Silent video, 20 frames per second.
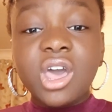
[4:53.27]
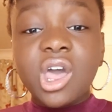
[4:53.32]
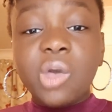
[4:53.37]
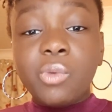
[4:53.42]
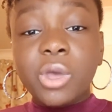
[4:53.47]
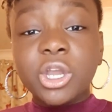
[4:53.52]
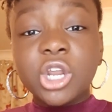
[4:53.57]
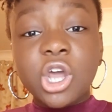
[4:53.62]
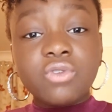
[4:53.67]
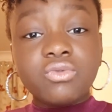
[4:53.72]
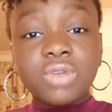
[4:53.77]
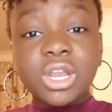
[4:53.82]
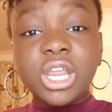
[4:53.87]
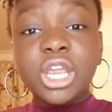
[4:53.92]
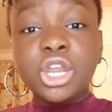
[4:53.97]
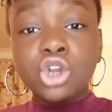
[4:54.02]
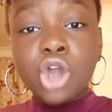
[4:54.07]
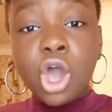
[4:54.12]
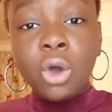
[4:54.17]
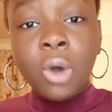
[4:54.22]
we don't
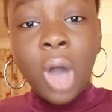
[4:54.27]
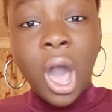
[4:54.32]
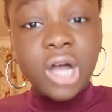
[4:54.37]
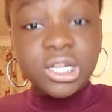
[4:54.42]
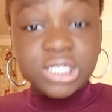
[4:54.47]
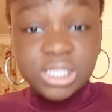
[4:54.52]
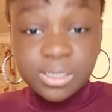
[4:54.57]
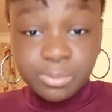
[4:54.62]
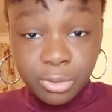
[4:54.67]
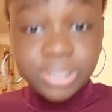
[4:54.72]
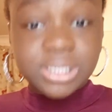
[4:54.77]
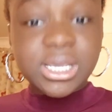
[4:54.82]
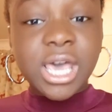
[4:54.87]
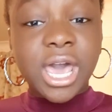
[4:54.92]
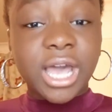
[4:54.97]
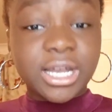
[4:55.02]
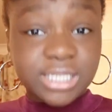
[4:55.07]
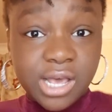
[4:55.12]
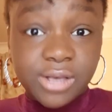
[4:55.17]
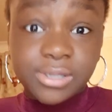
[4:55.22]
really know how to
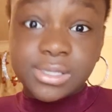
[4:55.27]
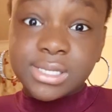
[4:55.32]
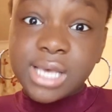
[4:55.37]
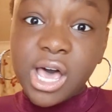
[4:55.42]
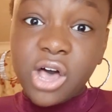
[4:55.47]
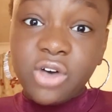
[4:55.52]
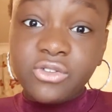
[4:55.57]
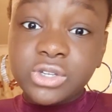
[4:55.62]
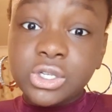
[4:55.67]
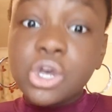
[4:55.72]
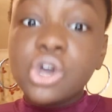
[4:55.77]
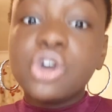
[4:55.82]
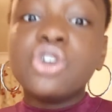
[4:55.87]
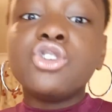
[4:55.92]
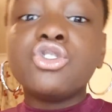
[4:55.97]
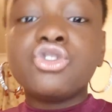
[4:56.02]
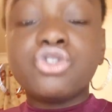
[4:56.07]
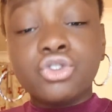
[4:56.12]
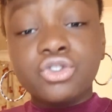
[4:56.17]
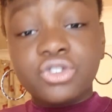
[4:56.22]
protect ourselves
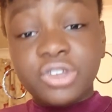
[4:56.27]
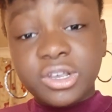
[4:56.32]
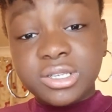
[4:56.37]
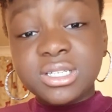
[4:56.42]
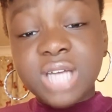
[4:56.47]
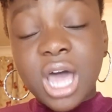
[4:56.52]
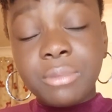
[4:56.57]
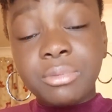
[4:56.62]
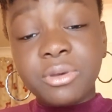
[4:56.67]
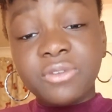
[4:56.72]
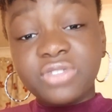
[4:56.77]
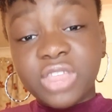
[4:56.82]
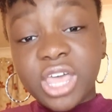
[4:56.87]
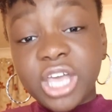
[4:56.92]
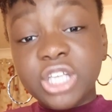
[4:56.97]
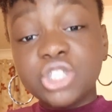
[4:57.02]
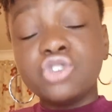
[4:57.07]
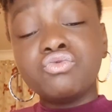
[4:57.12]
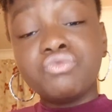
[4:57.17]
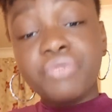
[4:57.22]
through these type of
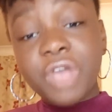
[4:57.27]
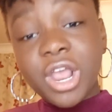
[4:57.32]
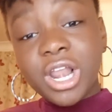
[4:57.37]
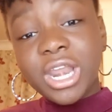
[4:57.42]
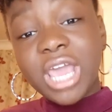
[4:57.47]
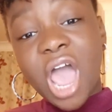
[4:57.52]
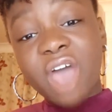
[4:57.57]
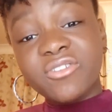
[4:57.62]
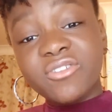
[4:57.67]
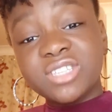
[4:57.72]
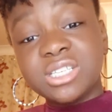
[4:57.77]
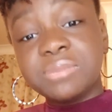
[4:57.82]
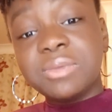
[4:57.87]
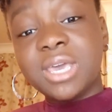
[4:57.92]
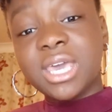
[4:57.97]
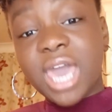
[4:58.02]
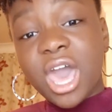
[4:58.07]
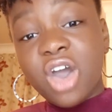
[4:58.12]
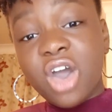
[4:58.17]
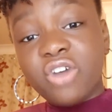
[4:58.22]
things. You really have to
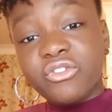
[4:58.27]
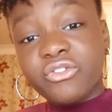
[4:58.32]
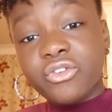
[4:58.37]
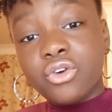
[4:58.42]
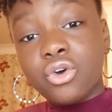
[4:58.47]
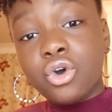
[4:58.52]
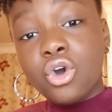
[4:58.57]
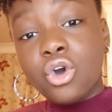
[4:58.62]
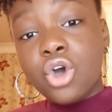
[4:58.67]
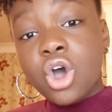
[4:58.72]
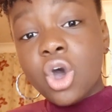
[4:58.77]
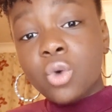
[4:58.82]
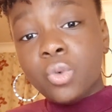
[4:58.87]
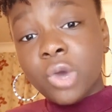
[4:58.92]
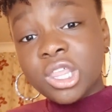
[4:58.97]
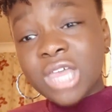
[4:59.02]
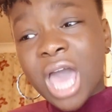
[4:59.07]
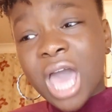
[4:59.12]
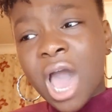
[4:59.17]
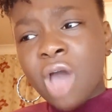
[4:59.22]
be careful
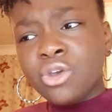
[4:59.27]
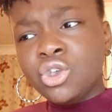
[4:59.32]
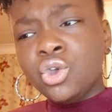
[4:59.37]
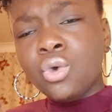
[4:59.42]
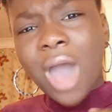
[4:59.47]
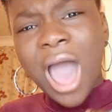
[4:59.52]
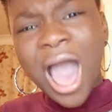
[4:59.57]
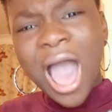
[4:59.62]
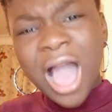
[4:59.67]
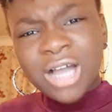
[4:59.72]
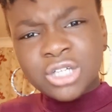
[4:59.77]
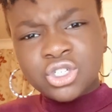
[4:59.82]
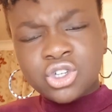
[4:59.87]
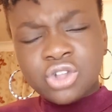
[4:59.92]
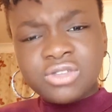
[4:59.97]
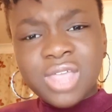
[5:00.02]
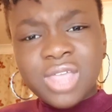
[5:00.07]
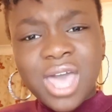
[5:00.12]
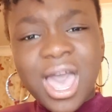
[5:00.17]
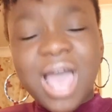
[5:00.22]
with how you act
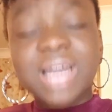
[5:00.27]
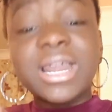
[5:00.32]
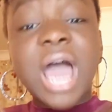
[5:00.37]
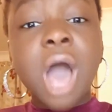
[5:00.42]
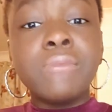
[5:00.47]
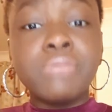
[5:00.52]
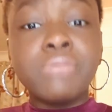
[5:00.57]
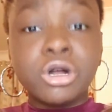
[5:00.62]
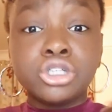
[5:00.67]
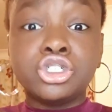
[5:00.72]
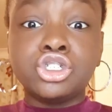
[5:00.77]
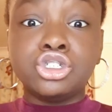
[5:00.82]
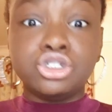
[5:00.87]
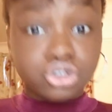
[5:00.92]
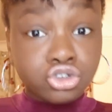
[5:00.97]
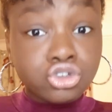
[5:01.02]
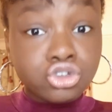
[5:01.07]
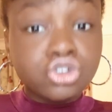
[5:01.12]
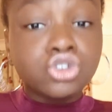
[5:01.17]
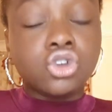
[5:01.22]
on there and how much you
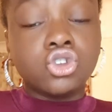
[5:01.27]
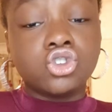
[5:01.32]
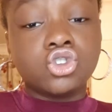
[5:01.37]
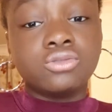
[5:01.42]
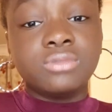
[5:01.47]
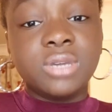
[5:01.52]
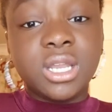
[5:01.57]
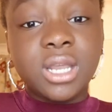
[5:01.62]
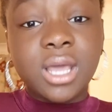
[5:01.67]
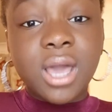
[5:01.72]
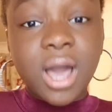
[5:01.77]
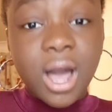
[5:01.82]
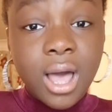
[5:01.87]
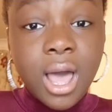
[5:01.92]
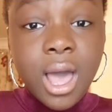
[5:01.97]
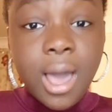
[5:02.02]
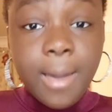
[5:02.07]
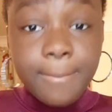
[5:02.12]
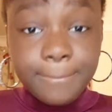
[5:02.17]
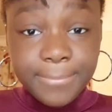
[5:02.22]
use social media,
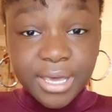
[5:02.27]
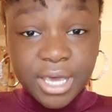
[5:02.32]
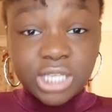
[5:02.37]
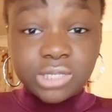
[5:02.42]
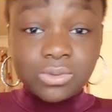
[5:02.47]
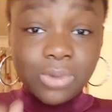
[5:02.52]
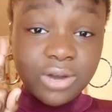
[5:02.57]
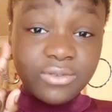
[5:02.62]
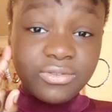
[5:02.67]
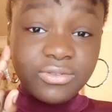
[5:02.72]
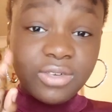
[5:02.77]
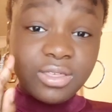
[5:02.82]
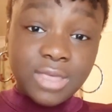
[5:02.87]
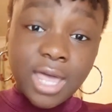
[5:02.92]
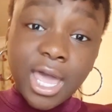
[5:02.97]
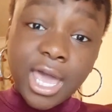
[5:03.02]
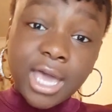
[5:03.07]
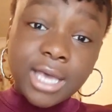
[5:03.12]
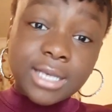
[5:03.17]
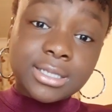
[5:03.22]
because one of the
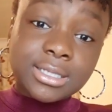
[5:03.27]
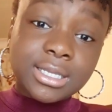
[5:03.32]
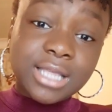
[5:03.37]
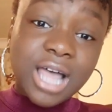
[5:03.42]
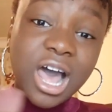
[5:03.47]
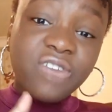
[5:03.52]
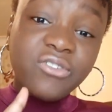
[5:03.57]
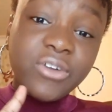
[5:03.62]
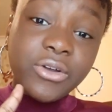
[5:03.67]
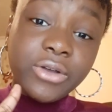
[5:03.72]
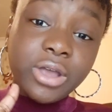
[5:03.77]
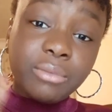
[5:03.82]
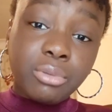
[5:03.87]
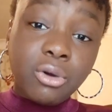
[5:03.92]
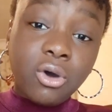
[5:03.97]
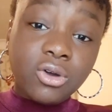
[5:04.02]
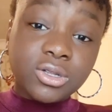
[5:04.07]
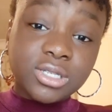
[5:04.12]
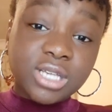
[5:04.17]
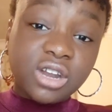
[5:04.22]
things that are very
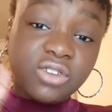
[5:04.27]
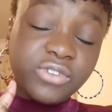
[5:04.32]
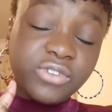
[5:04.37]
important for